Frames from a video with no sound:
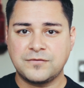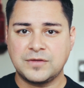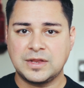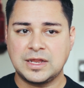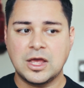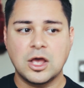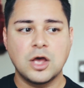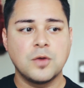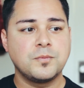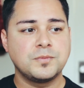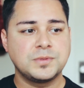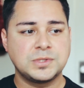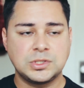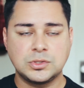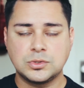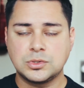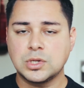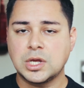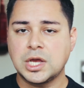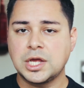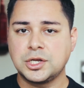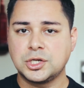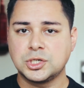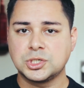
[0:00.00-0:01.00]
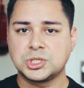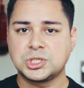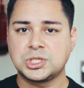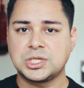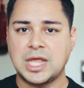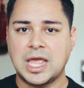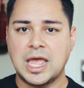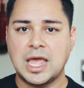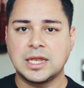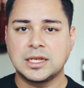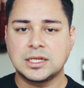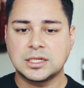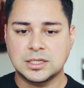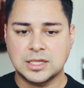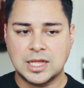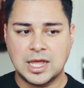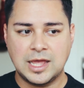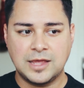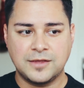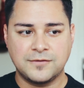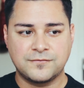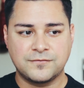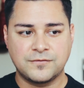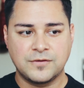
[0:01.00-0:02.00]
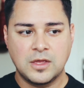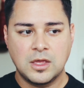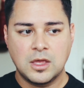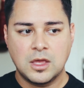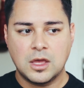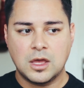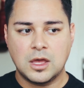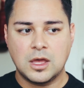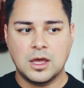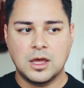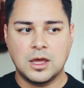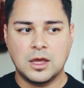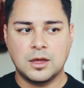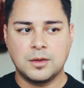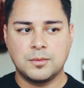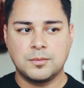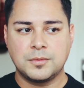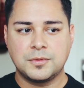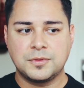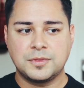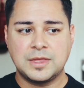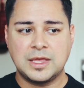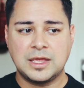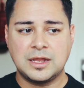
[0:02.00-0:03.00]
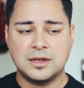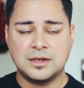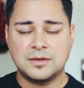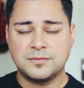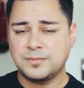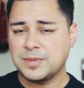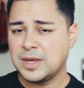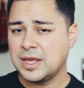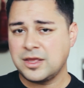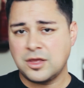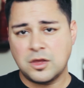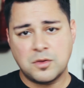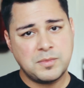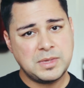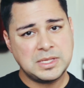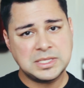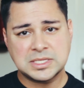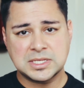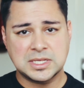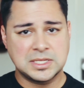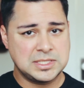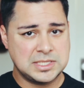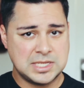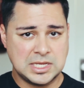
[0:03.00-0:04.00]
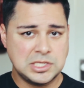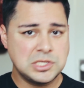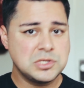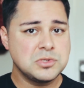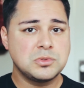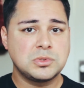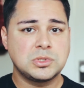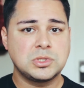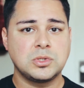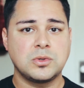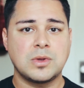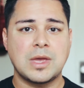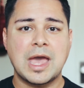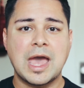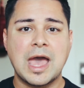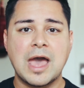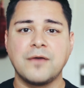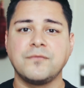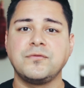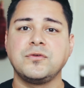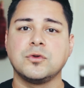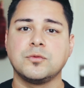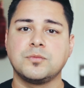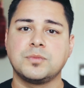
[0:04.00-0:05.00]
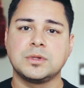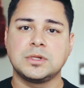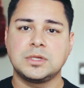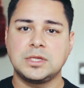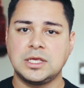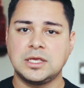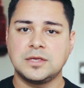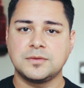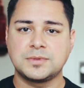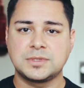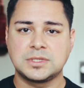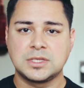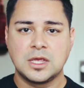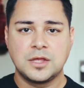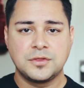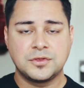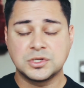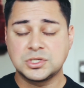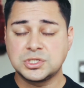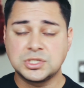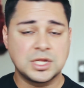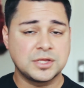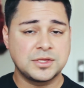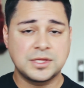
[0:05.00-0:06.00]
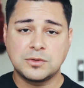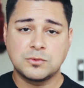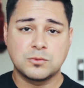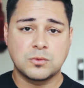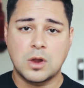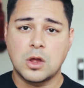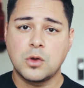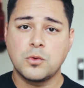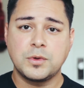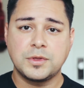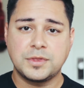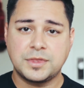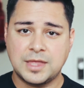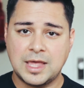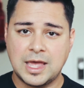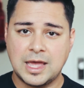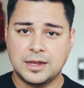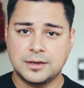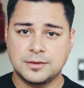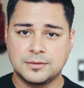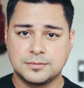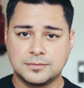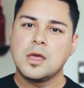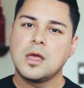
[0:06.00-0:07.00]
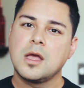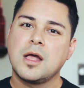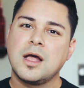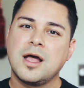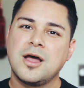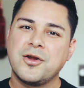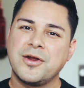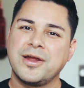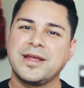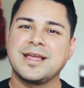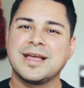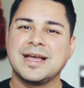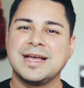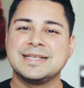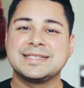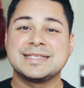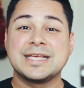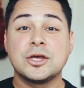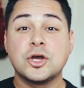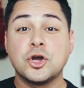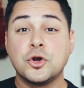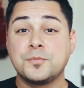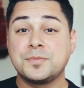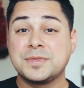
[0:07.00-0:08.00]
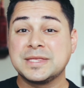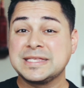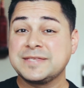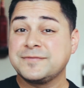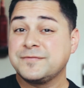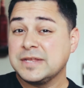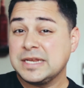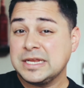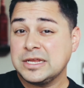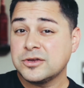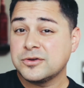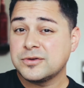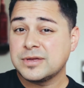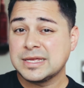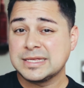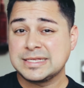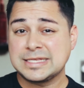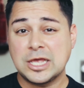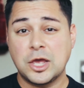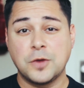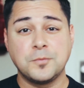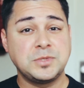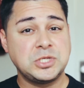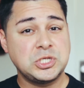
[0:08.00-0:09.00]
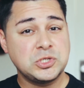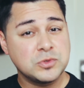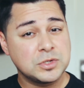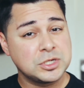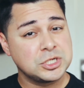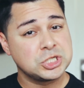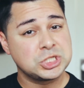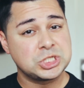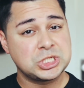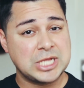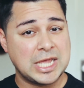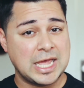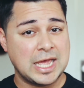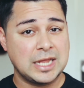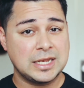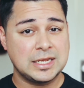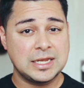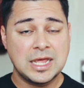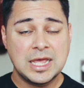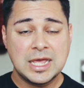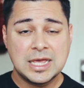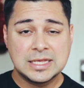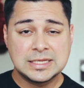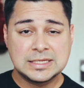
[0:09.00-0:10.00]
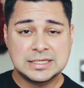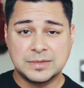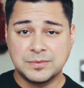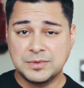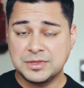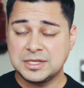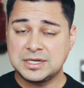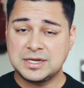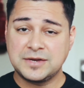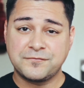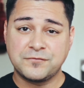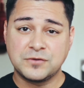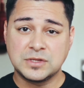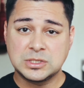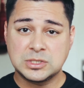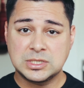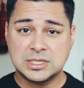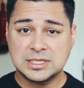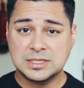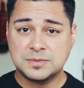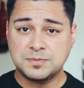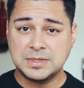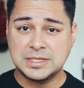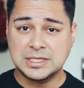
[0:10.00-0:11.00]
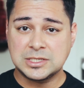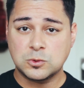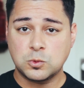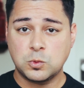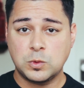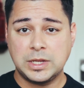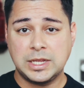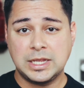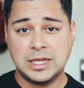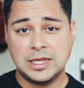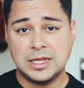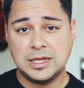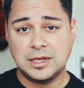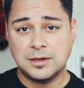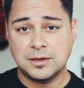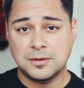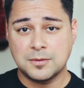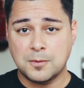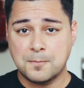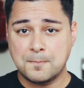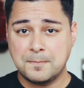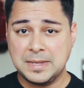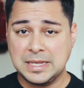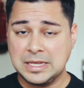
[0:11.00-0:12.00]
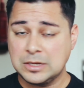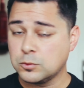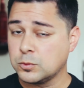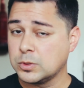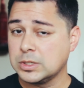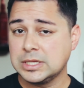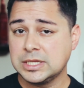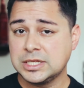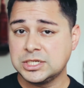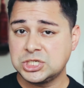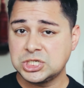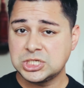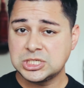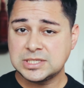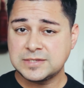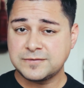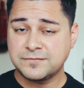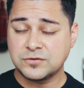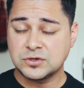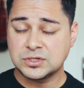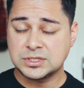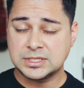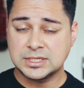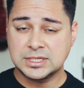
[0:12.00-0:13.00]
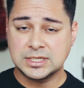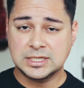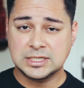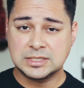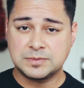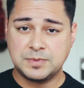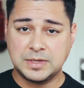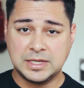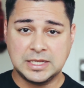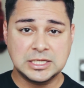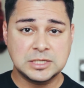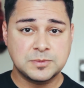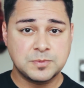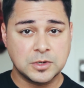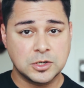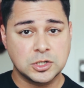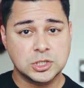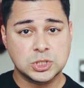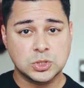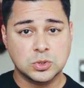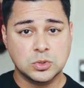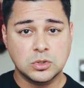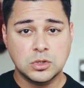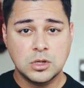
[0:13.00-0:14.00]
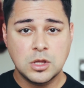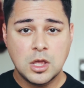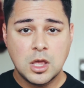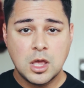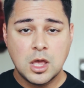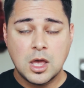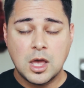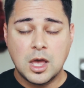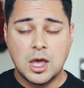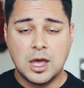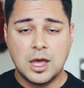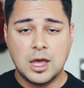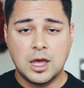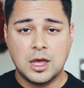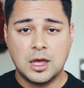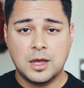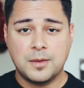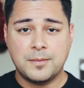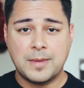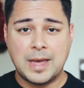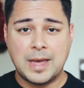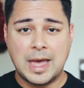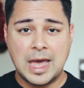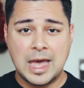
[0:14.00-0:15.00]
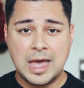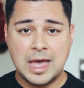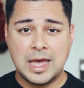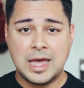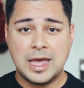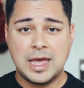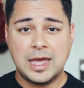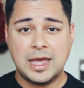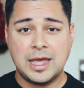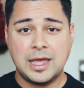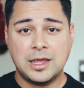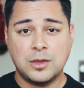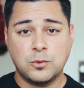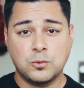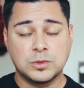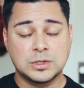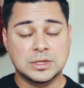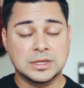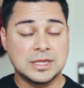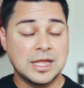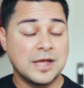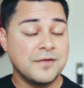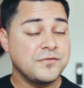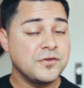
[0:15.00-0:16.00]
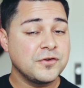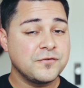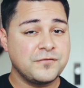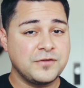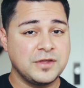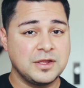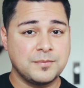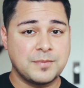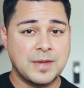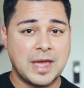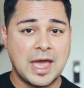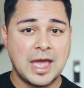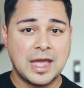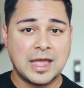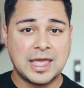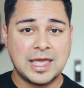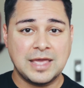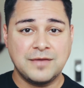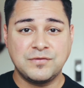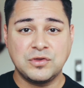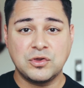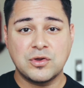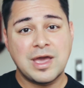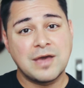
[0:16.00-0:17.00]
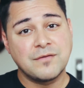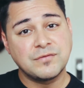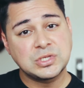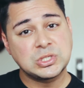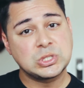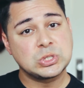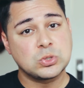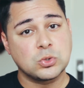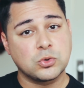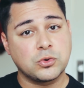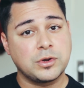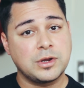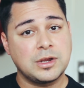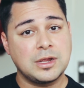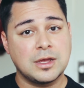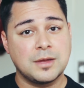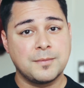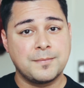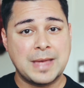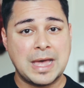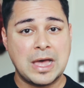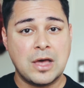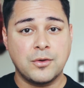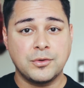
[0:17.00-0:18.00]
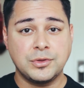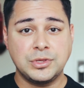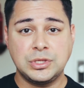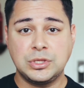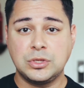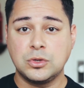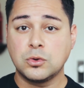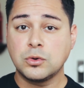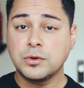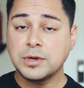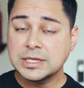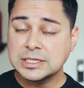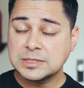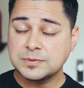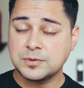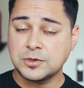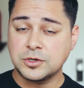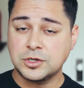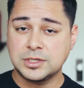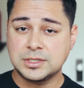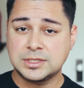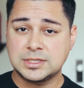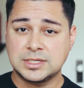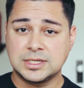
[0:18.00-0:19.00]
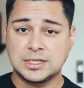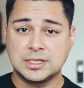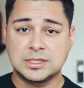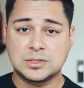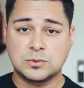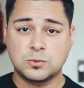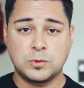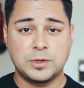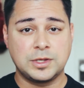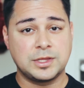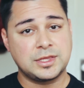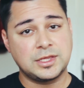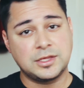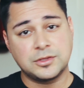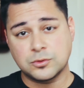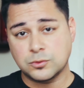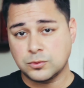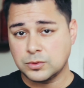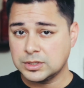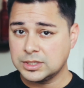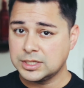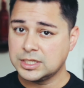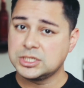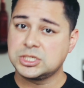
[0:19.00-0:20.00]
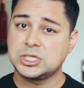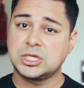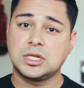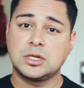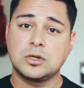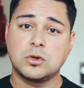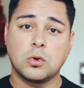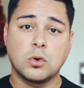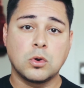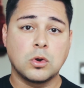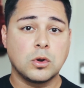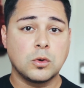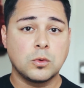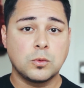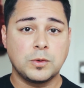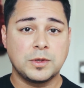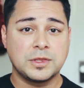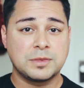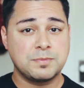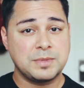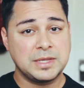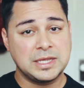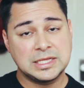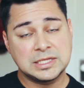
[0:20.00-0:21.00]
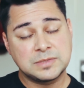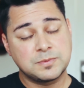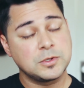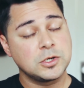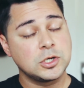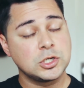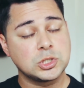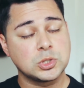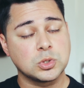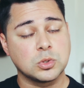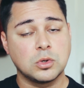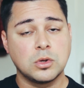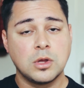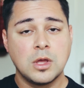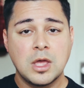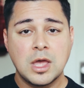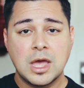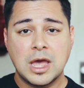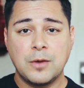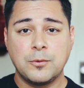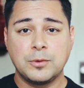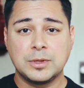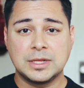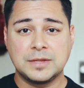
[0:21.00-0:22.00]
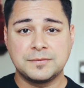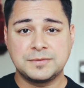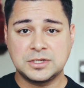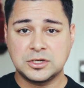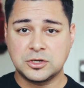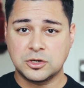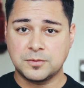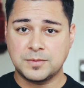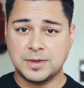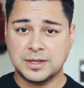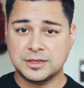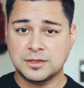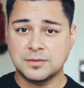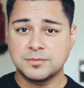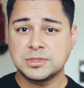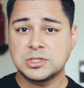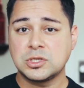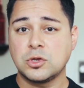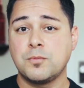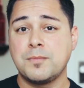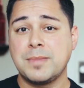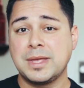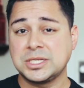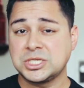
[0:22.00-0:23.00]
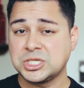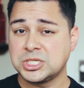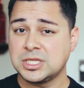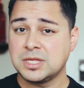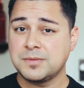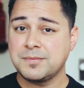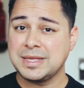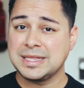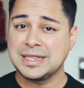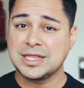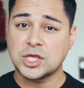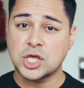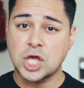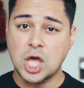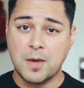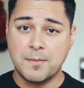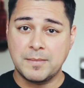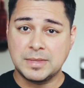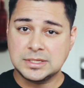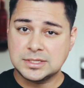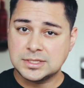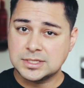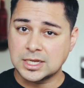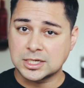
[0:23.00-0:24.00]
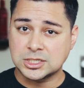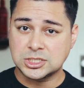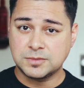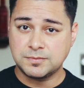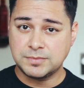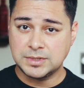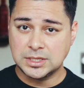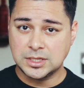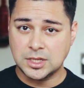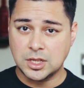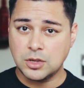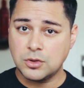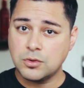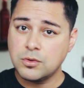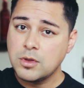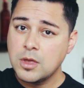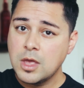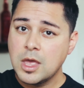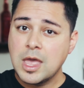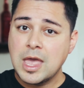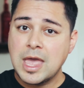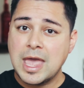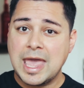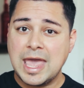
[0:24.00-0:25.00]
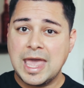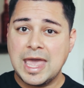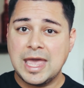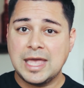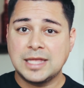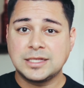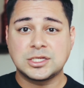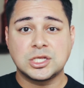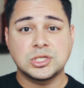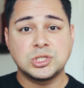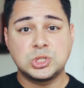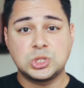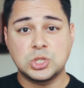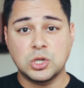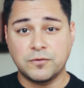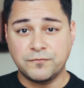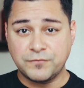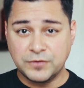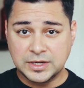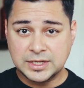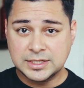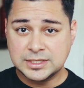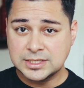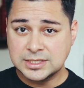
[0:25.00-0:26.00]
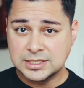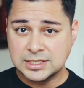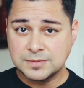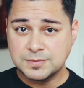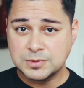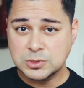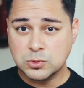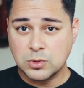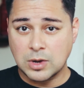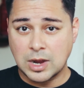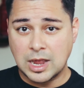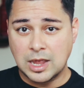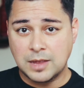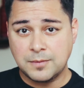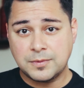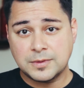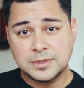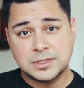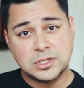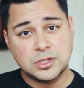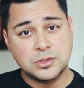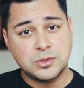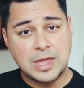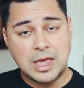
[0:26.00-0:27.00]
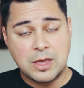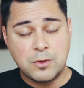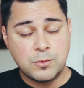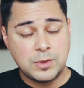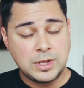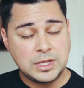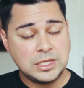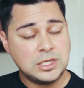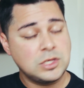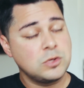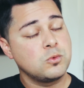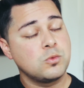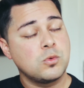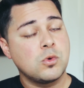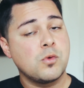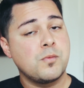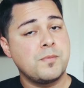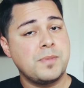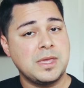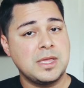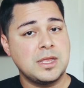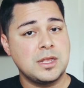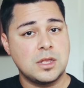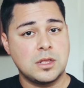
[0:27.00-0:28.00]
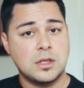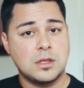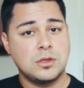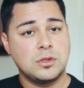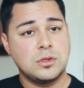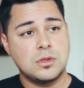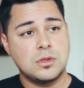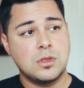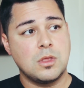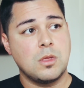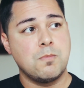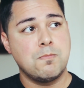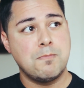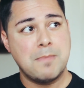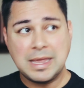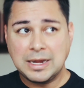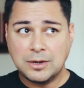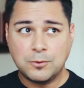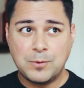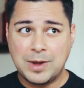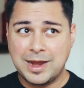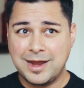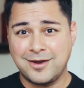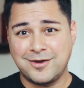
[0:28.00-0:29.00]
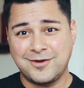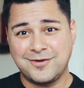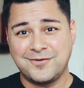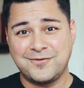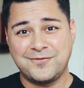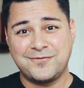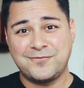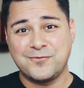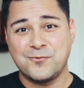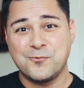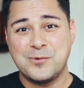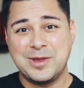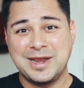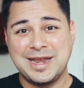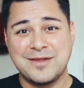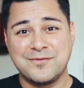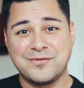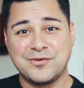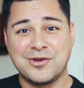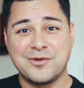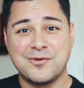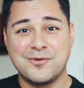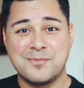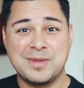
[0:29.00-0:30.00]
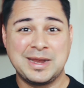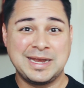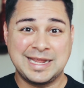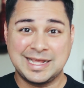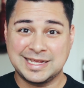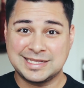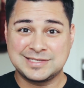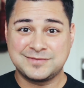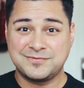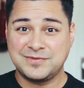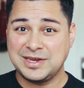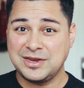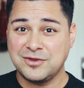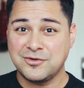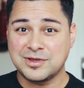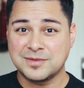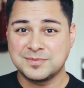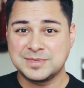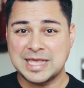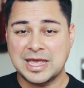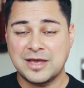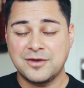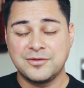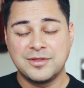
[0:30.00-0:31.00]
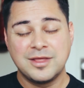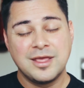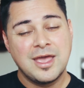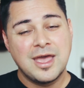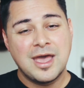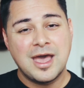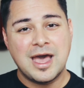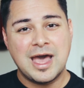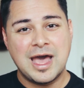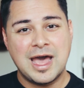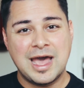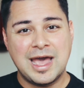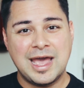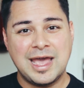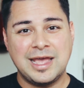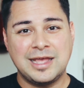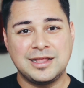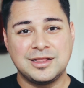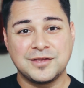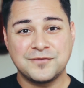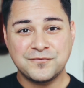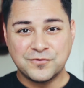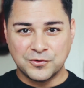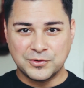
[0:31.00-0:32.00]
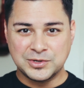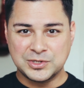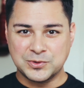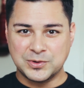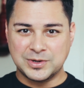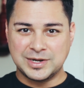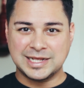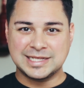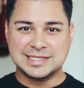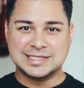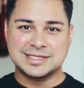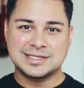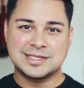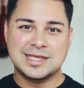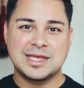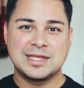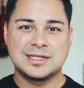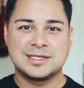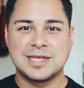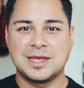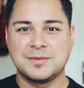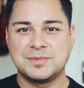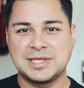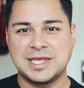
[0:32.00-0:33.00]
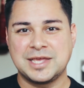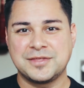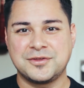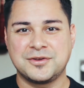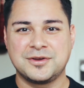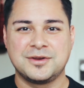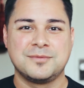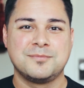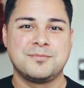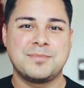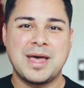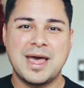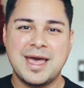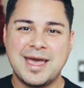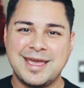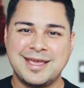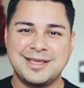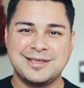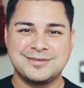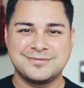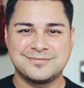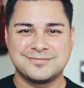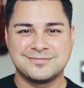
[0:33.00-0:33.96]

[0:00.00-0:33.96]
it helps you to understand life, then by all means continue to have your beliefs. There's nothing wrong with that. Alright guys, I hope this video has helped you understand some of the differences between being religious versus being spiritual. I would love your feedback. If you have a story about your experiences with either religion or with being spiritual, I would love to hear about them, so mention them in the comments section below. And don't forget to subscribe so that way you will be made aware of whenever my next video comes out. I look forward to our next time together. Bye!